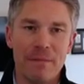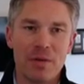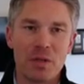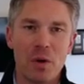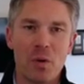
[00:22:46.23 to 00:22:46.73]

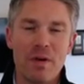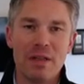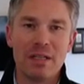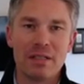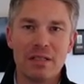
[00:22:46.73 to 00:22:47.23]
So
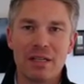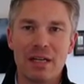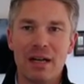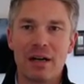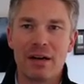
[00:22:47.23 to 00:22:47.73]
this is
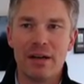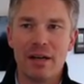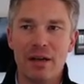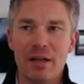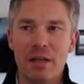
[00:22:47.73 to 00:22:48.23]
an
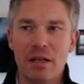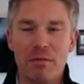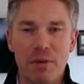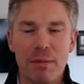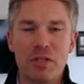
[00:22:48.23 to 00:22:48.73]
area
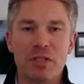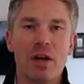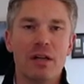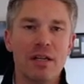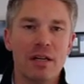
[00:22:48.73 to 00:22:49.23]
you've probably
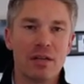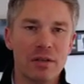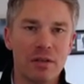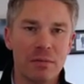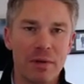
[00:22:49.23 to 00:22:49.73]
started to hear a
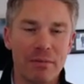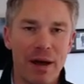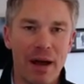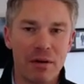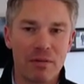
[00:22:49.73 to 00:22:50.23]
little bit
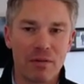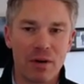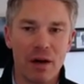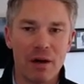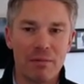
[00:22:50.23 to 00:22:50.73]
about
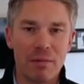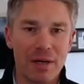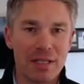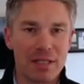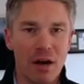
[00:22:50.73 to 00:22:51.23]
from
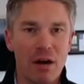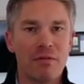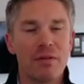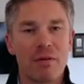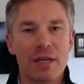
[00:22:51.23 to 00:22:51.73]

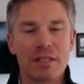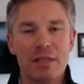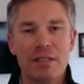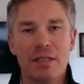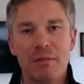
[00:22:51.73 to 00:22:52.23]
myself and the rest of
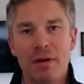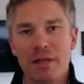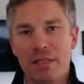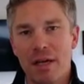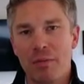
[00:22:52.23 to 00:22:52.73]
the team here
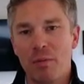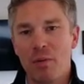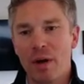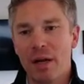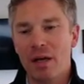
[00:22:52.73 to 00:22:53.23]
at
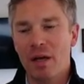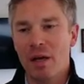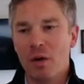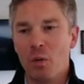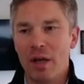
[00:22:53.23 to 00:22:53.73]
Stablepoint.
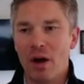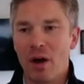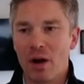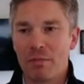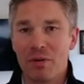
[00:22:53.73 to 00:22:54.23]
We
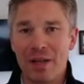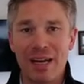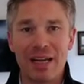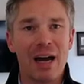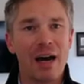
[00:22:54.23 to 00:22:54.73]
are
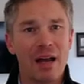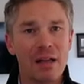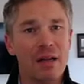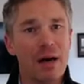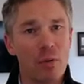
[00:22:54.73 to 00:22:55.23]
planning on, and a
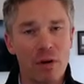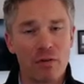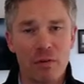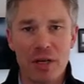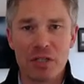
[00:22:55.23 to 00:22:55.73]
lot more
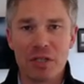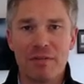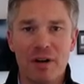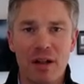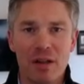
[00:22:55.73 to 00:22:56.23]
information to
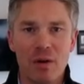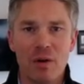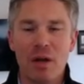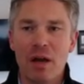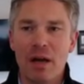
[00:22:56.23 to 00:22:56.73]

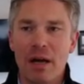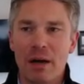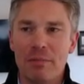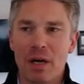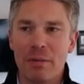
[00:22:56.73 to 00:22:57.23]
follow,
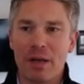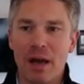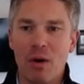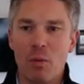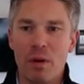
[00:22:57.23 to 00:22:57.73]
coming
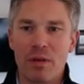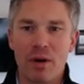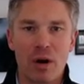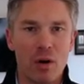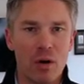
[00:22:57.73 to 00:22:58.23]
out with
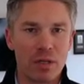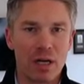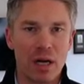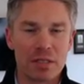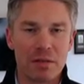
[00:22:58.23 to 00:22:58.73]
our own
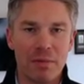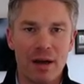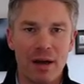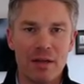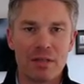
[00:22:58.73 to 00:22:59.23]

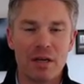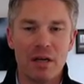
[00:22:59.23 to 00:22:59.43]
customized